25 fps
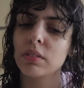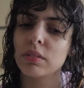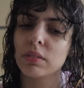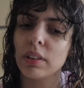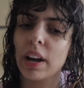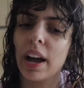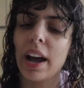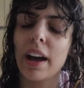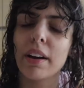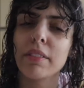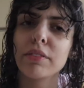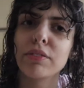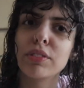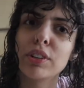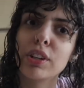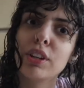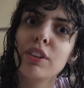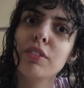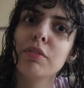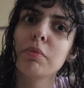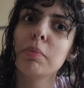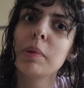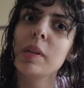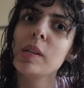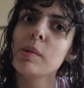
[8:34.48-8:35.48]
handful
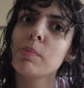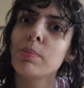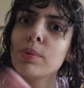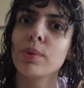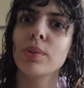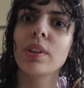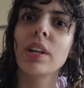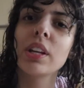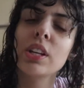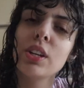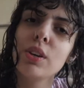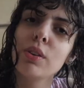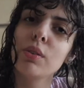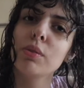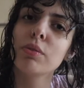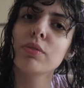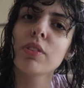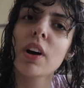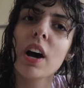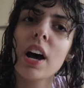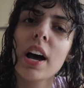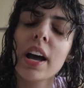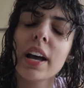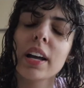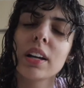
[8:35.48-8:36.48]
of people that you
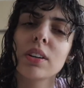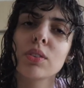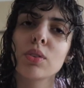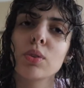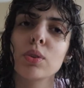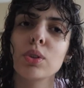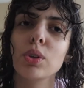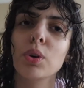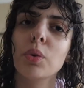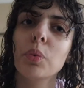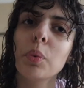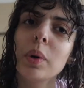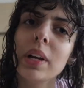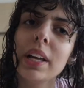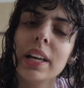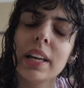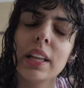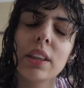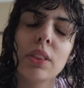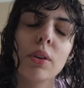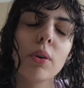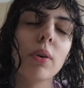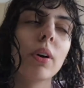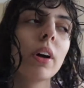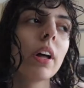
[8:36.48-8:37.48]
find or you're
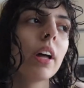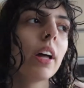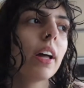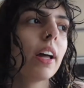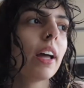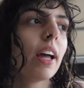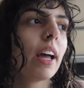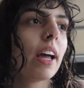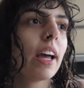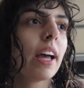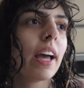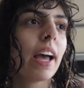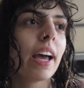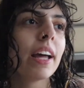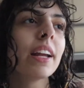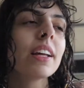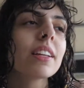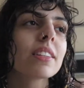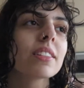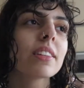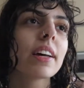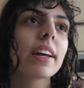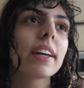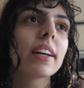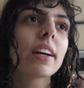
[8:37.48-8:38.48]
with. Or, and
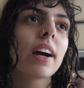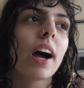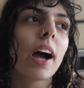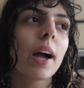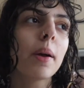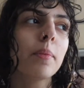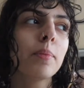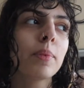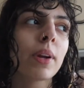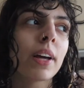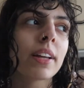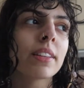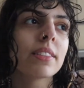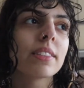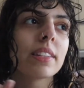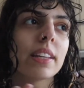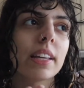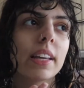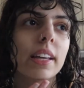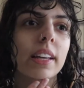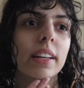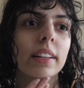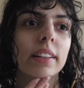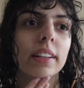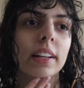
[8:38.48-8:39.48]
it's like, I'm
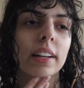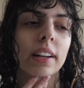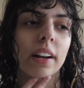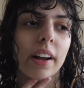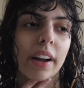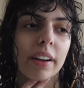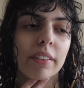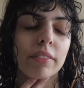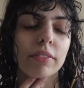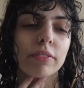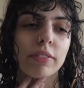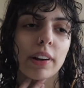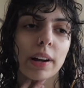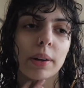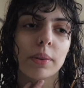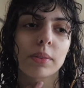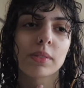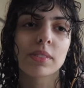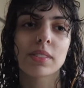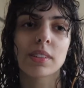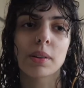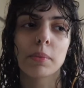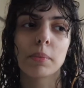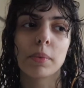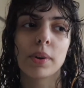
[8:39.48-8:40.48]
nineteen and I've found
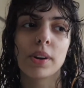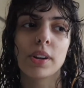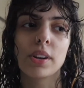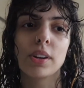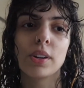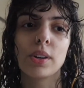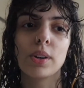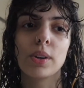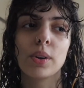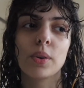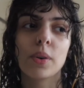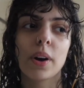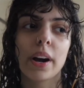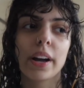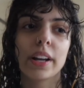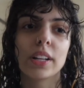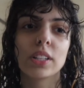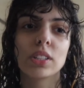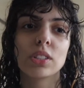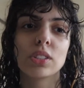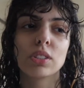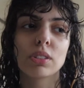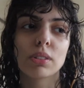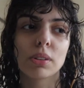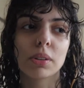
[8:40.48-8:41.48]
someone who I
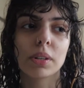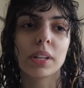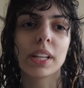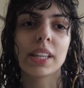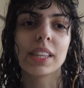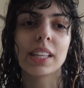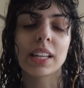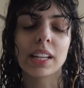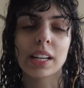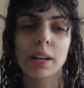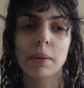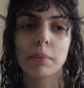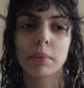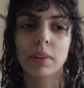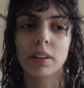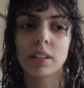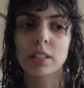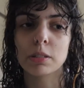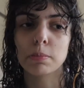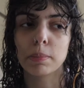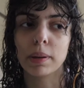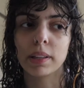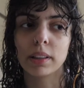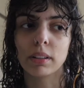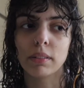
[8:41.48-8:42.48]
truly think I'm going to
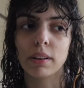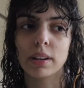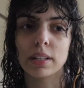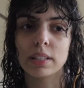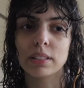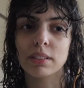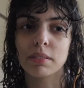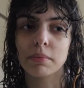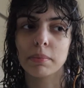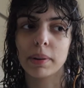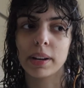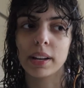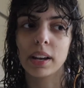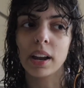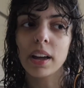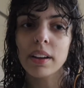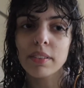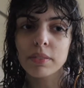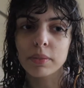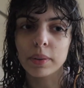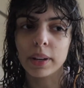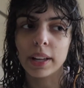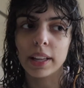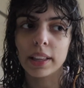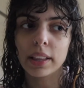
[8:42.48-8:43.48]
spend the rest of my
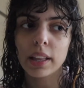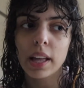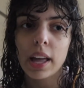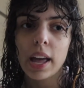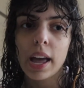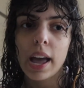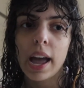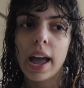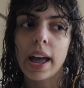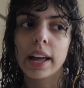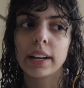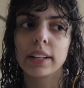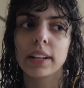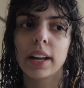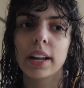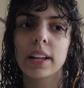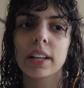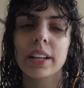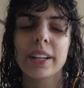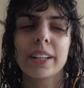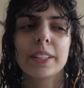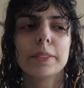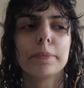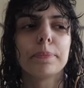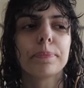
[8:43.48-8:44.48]
life with. And like,